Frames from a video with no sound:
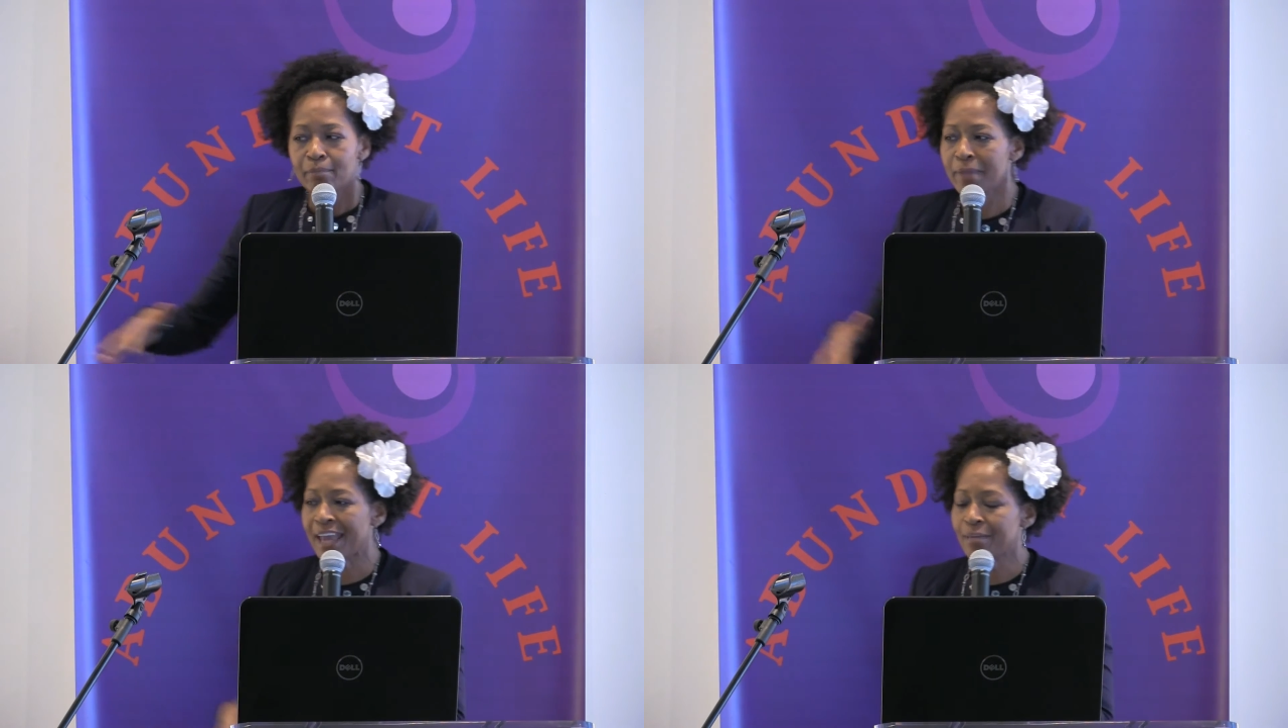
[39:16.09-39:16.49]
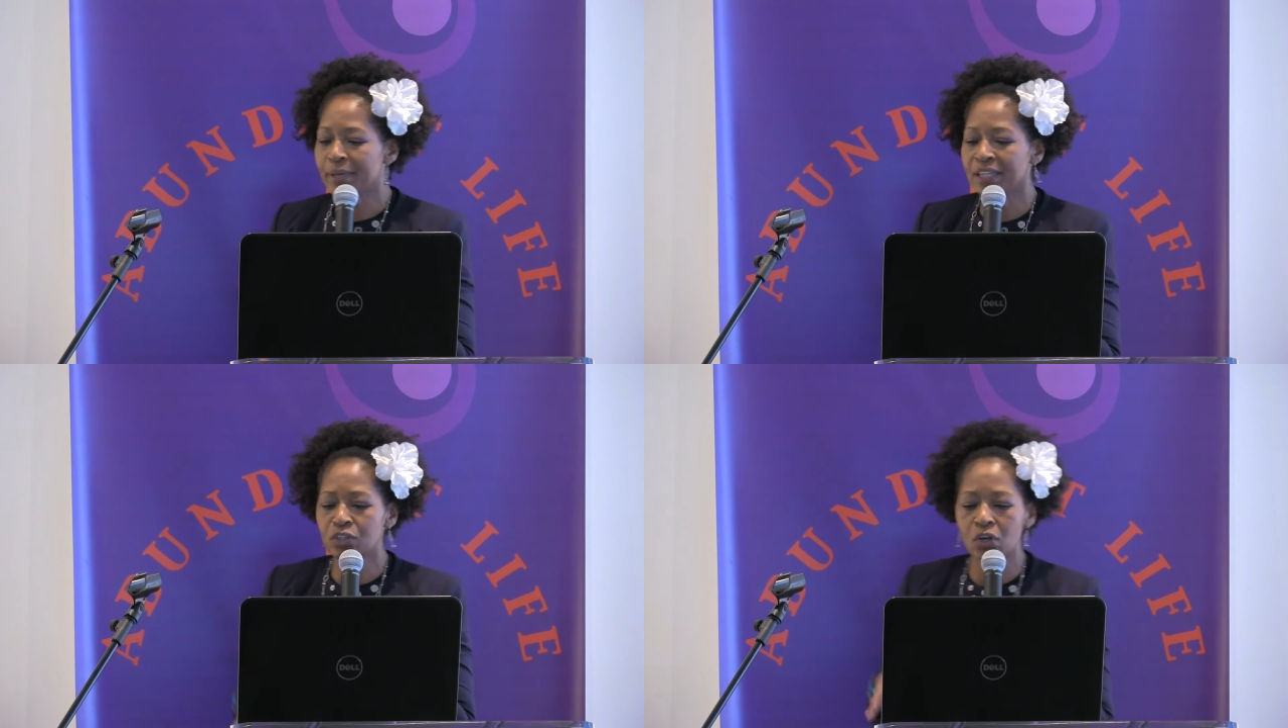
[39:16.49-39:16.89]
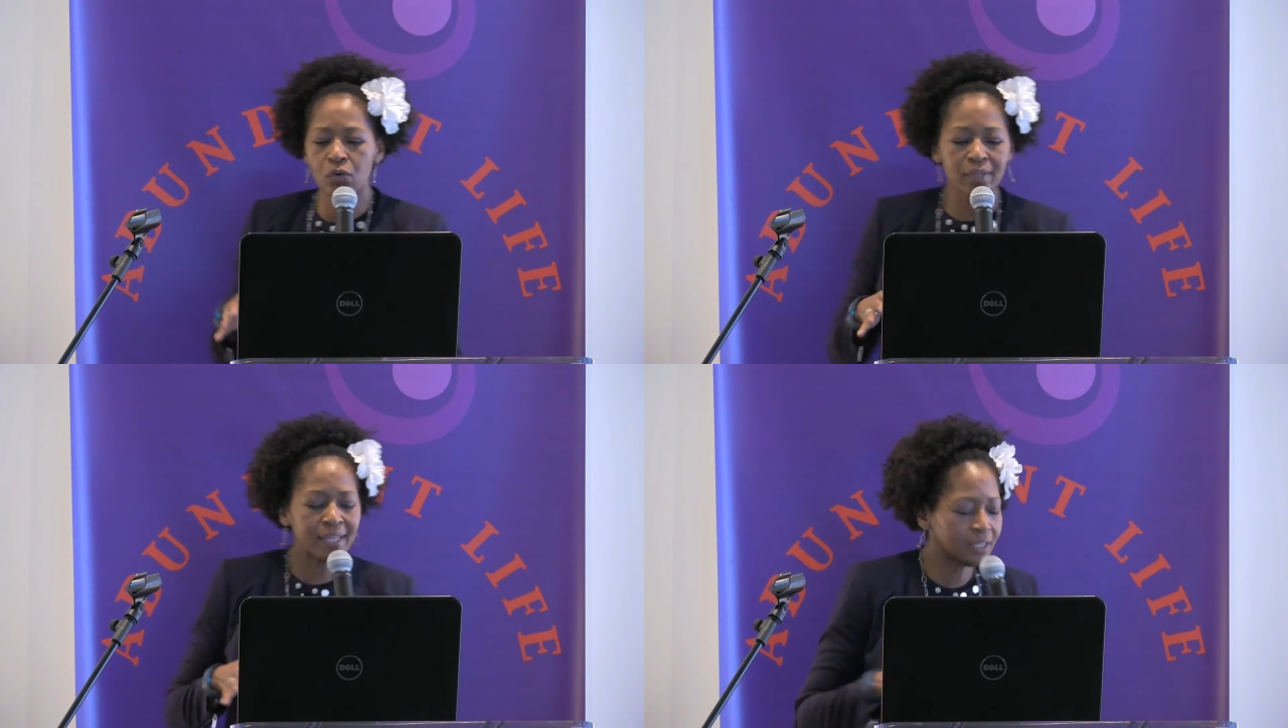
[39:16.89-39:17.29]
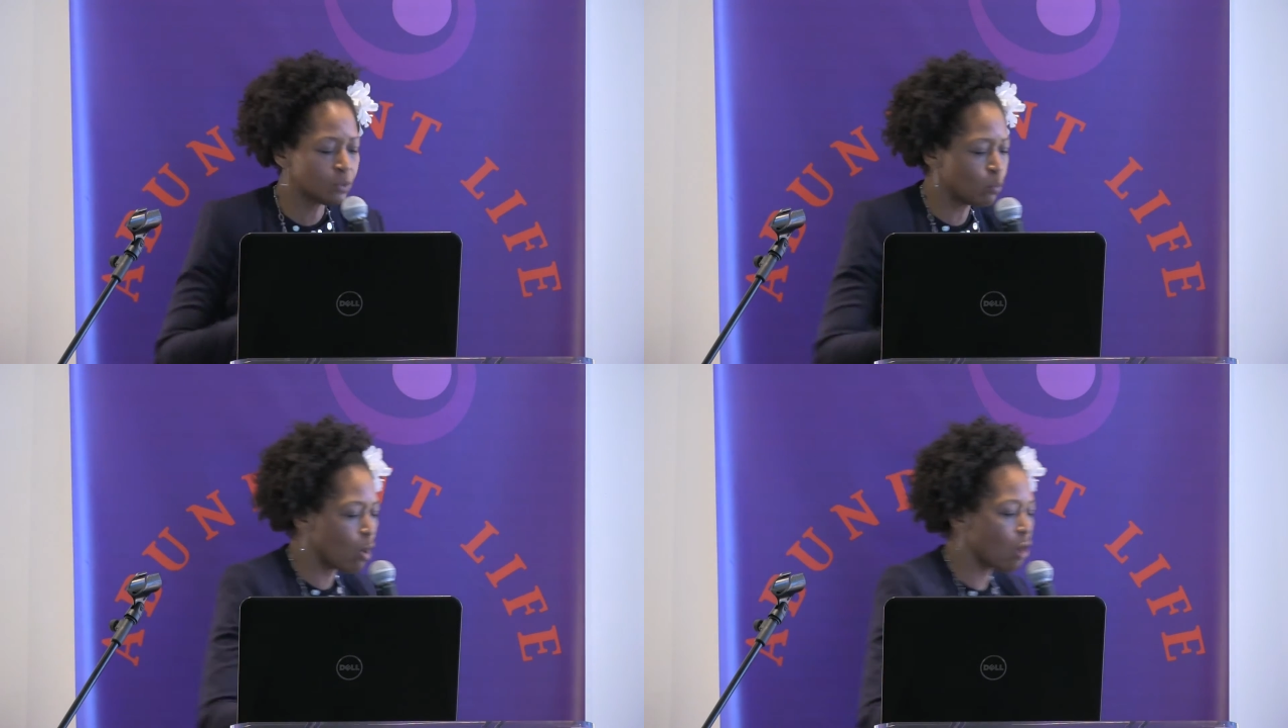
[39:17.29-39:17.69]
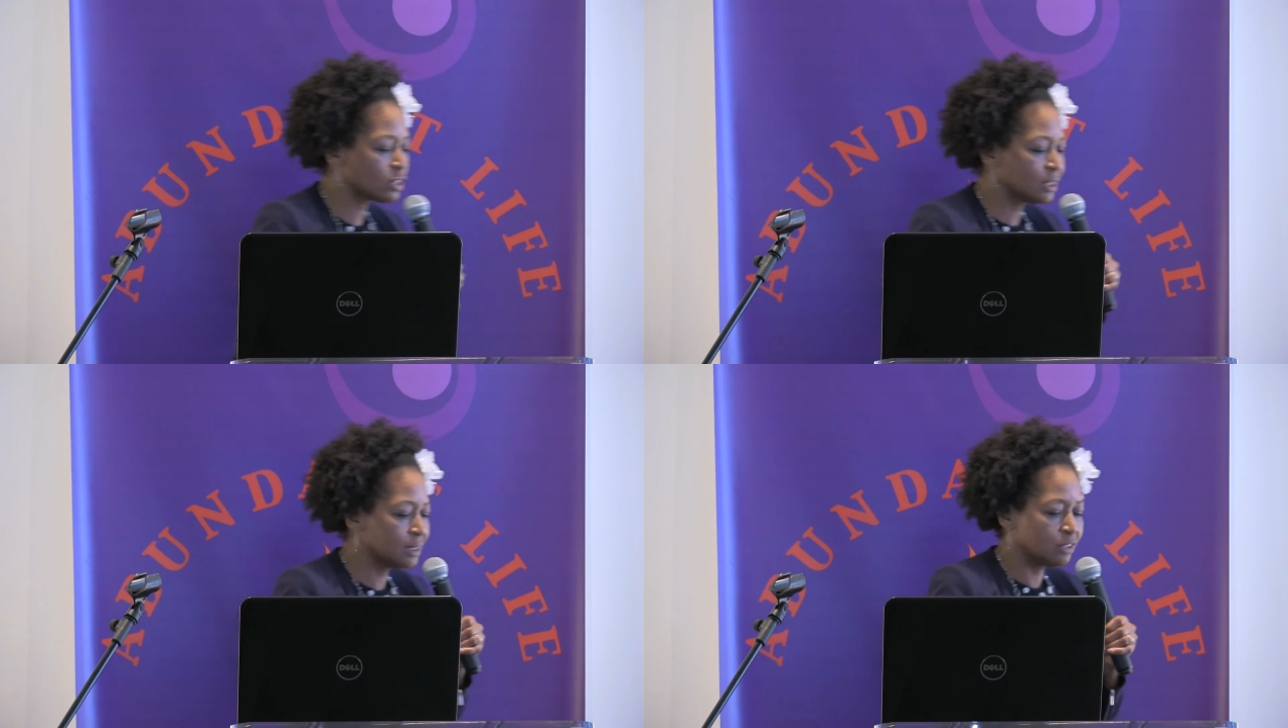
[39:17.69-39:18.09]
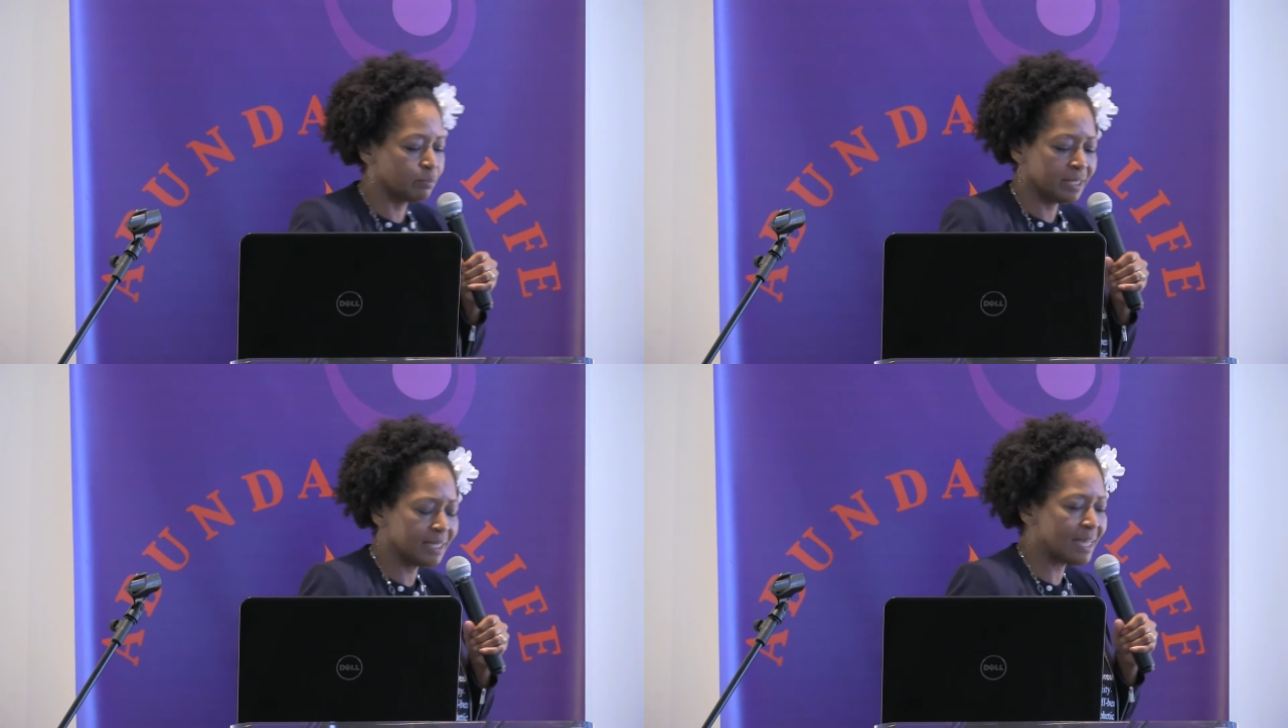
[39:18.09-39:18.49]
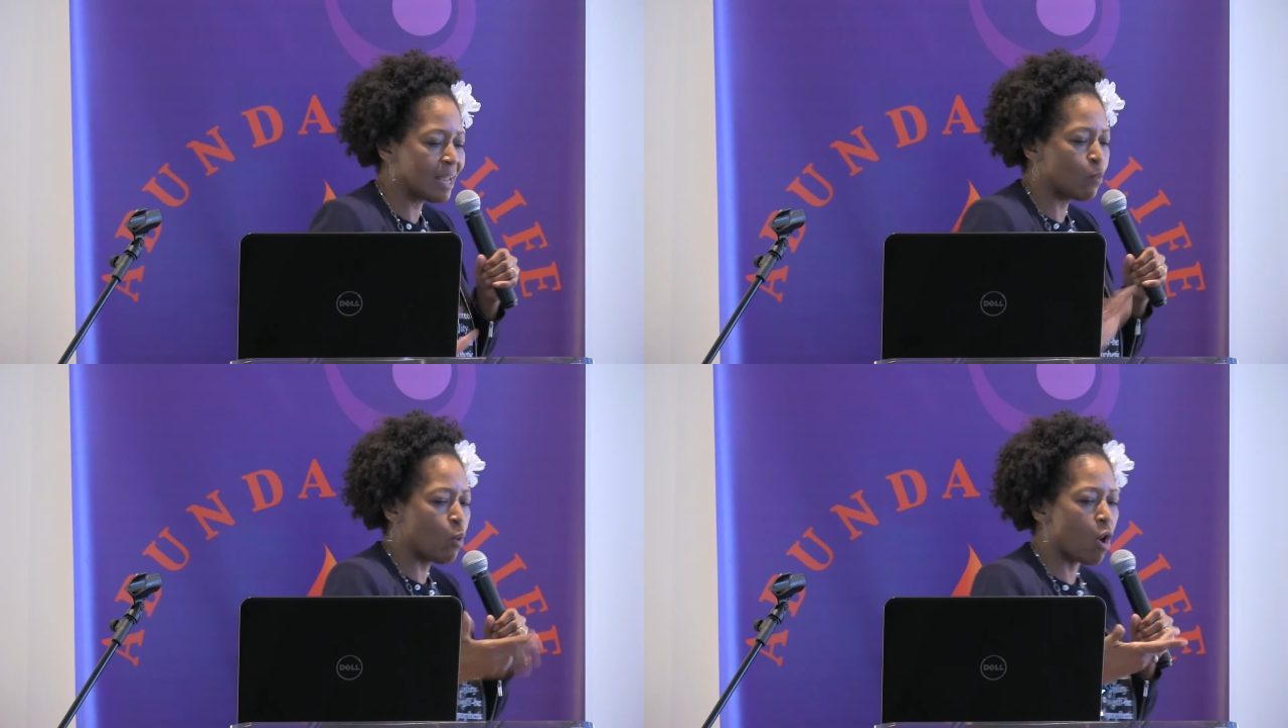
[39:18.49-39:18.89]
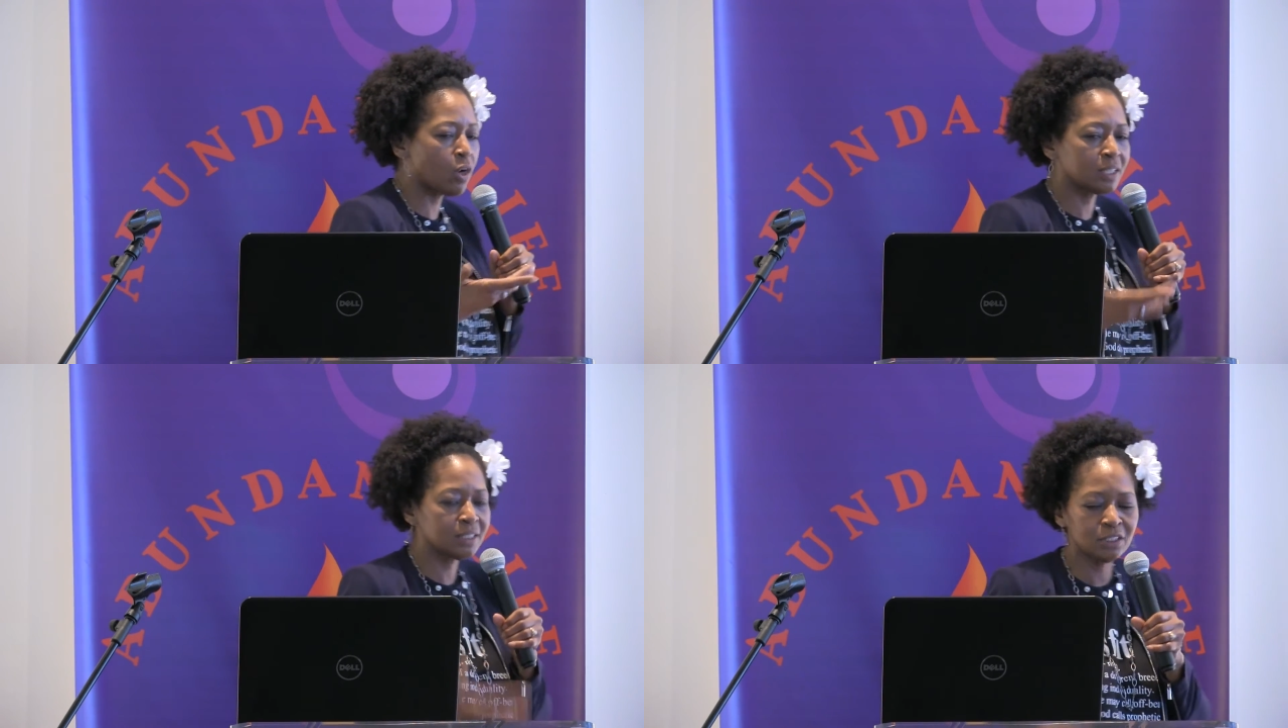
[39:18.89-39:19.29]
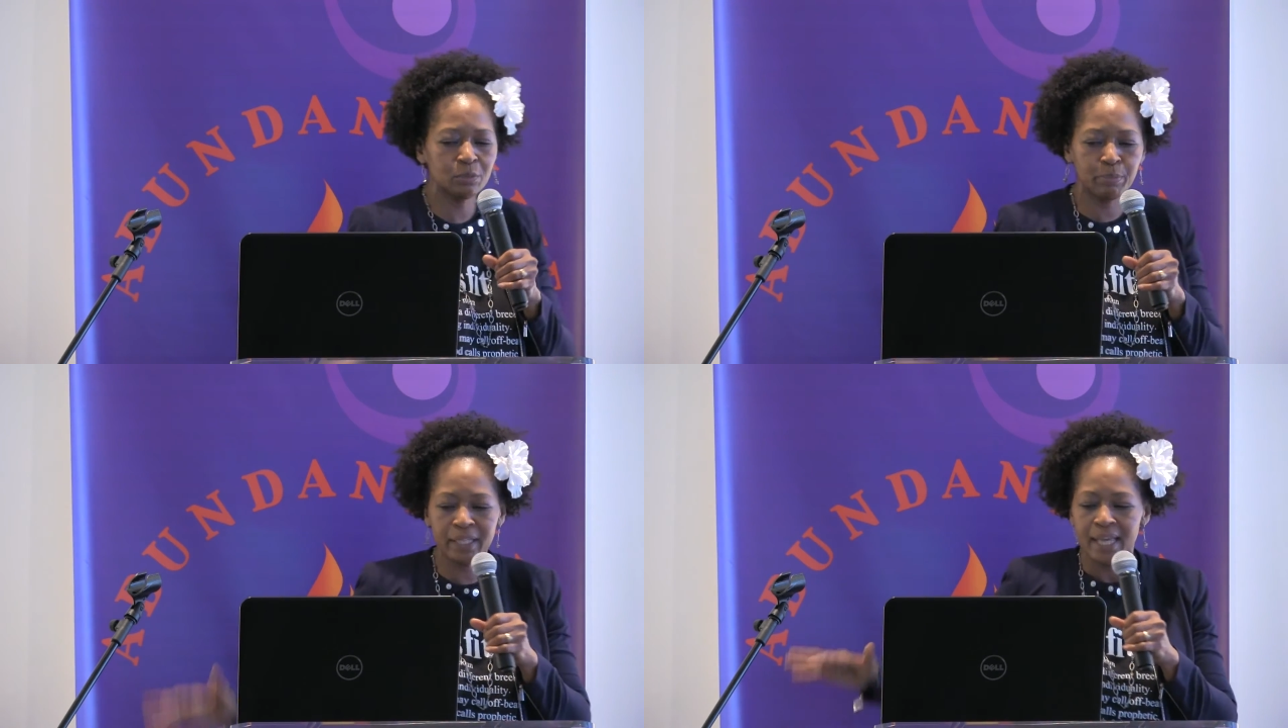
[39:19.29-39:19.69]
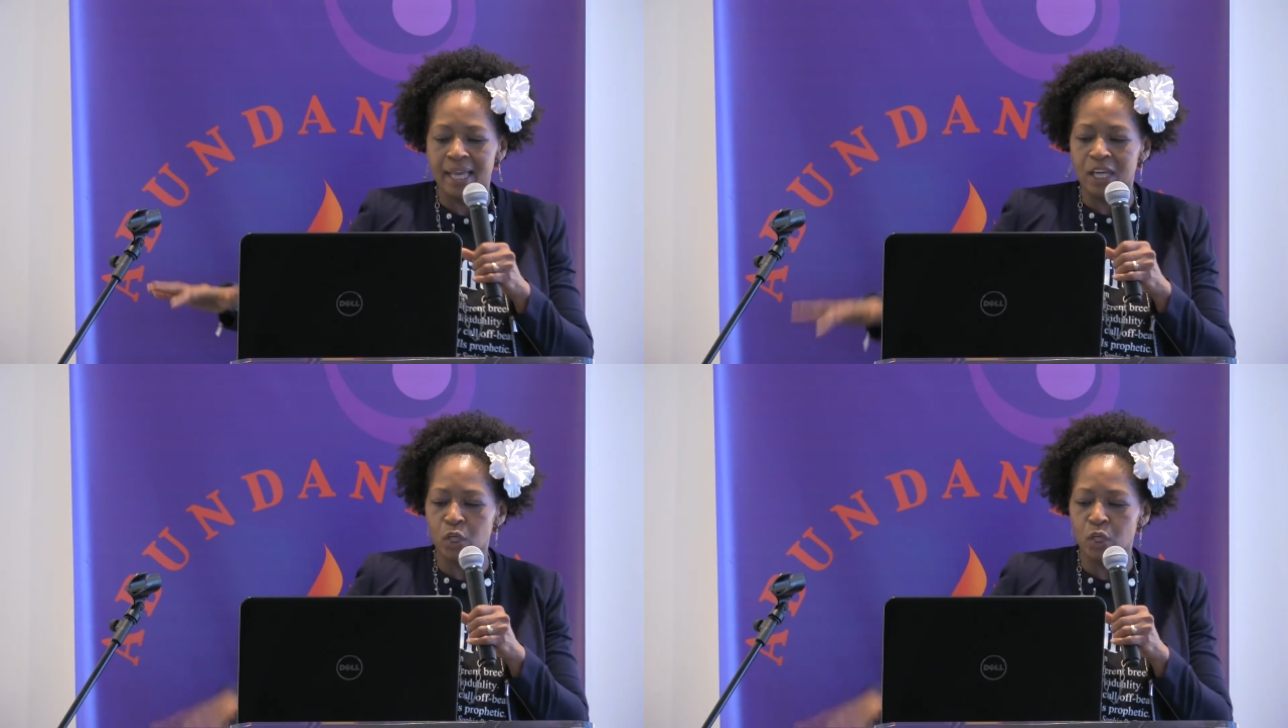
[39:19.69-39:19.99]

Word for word: maybe, you know, they could have walked a little bit and then they walking a little bit.